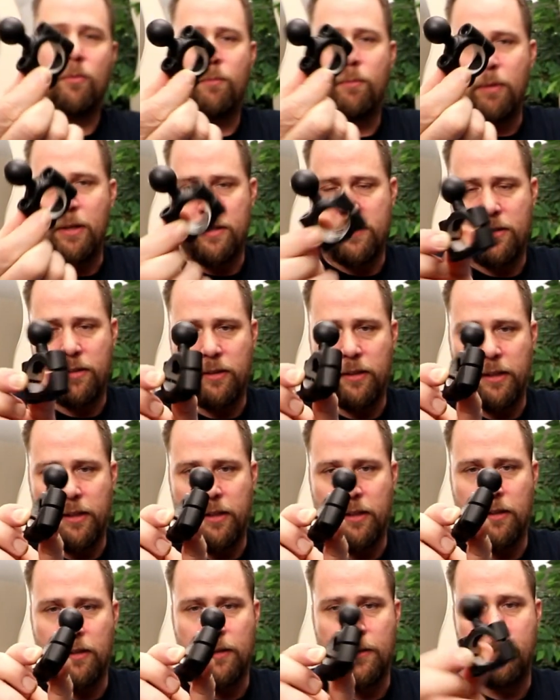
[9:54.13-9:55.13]

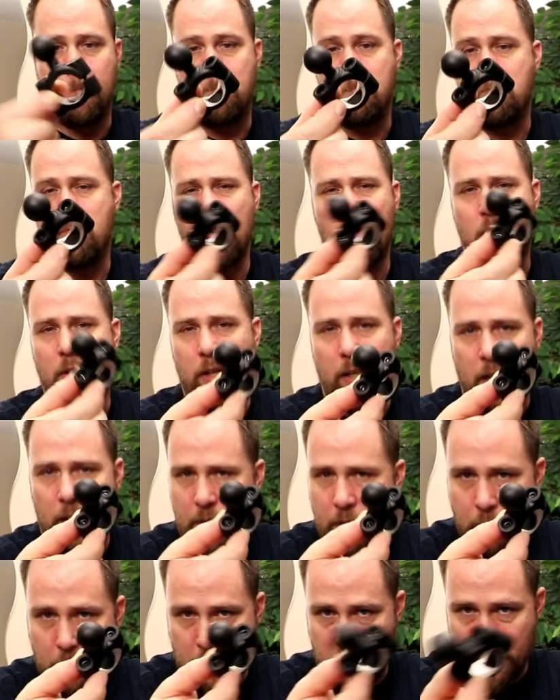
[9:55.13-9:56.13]
basically you can
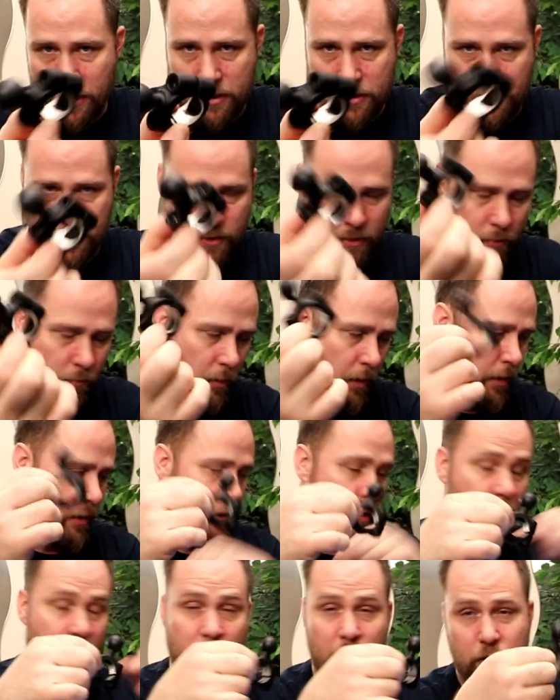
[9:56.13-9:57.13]
get different sizes and
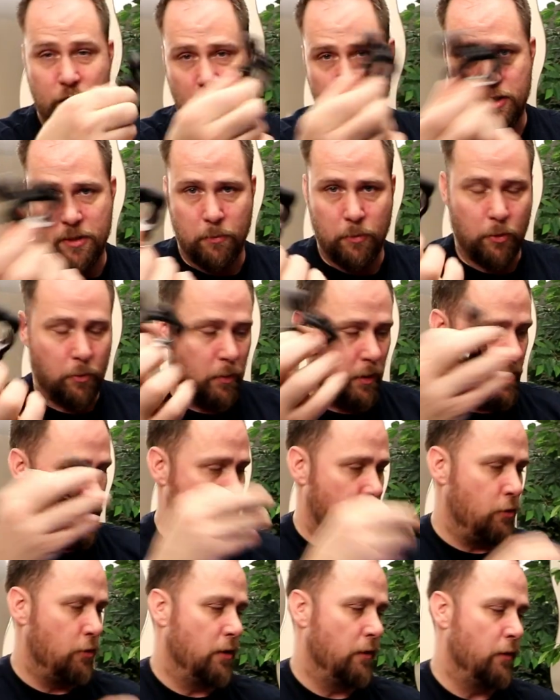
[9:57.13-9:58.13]
whatnot, and adjustable
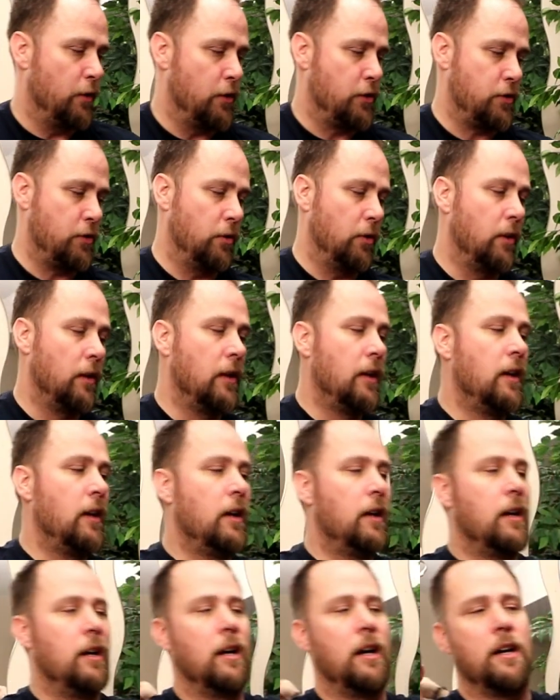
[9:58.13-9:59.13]
ones, universal
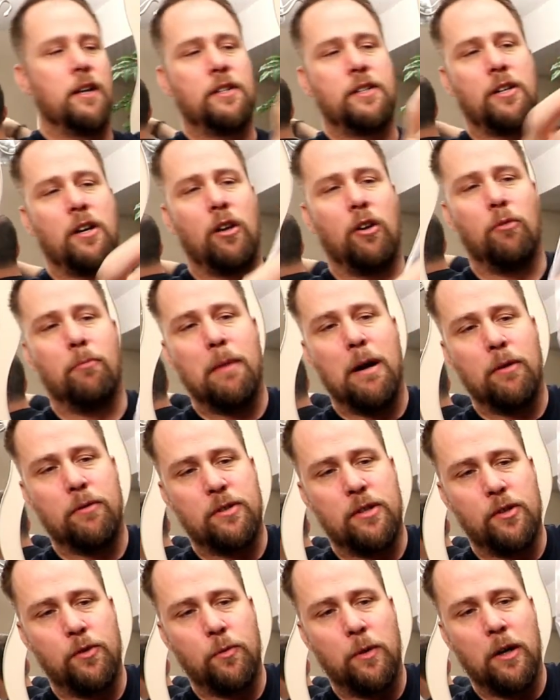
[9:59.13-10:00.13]
style
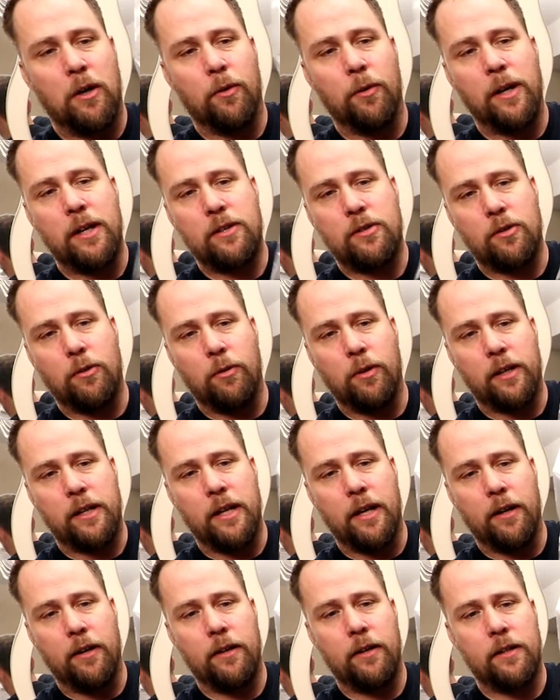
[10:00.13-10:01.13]
mounts as well, right? So
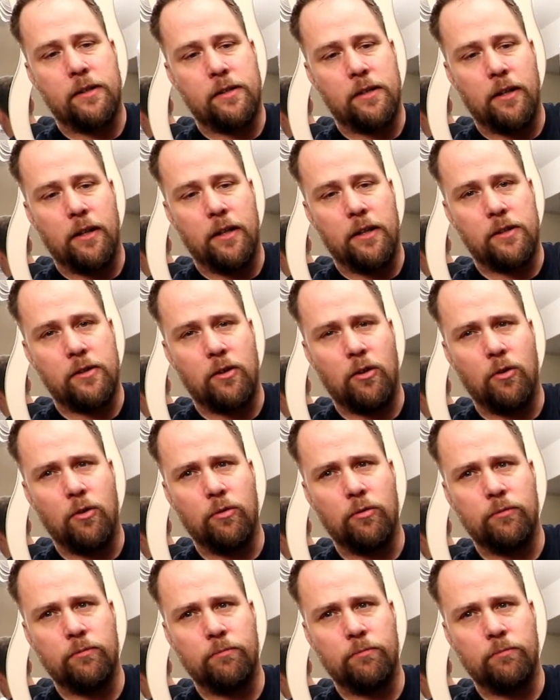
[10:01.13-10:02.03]
again, it's all